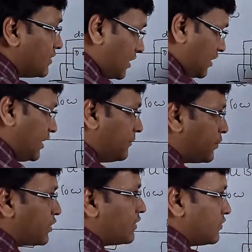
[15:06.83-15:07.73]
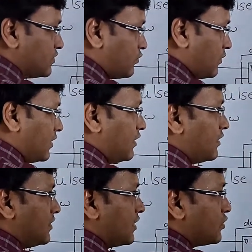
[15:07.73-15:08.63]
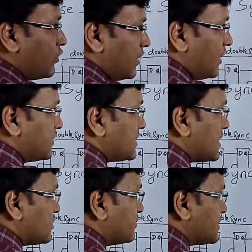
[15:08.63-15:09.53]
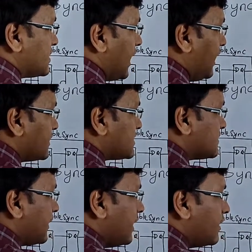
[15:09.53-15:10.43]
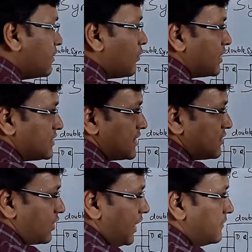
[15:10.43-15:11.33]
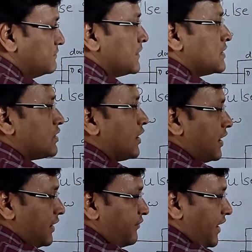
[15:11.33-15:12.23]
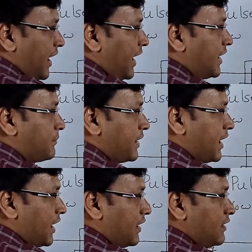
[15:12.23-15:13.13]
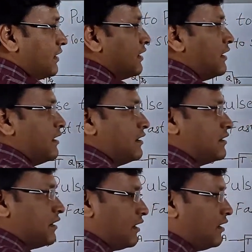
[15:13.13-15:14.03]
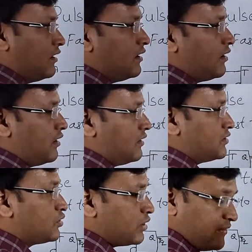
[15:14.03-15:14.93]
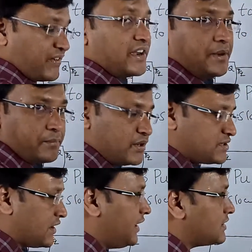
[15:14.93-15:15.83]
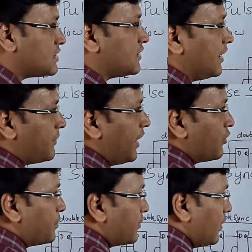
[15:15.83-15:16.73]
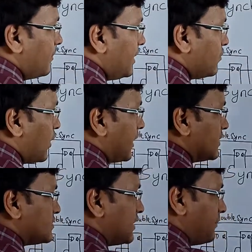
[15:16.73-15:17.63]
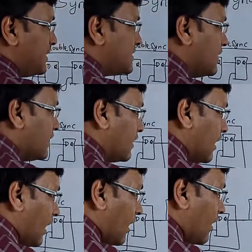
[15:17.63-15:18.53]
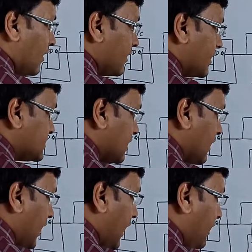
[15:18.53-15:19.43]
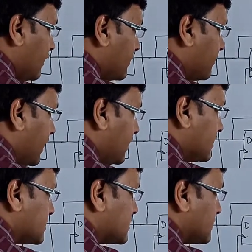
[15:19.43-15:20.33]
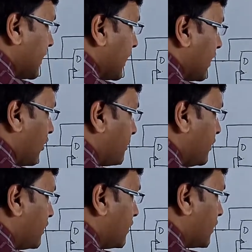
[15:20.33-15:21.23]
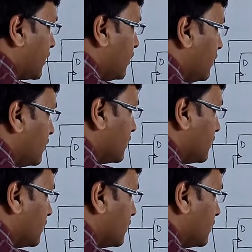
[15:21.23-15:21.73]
the input uh, the two, this assume this is A, this is B, what is the X O R gate? So if A and B are uh, uh, two different inputs, right, so then my output will be one. So that means uh, it's a A, B, this is my output Q.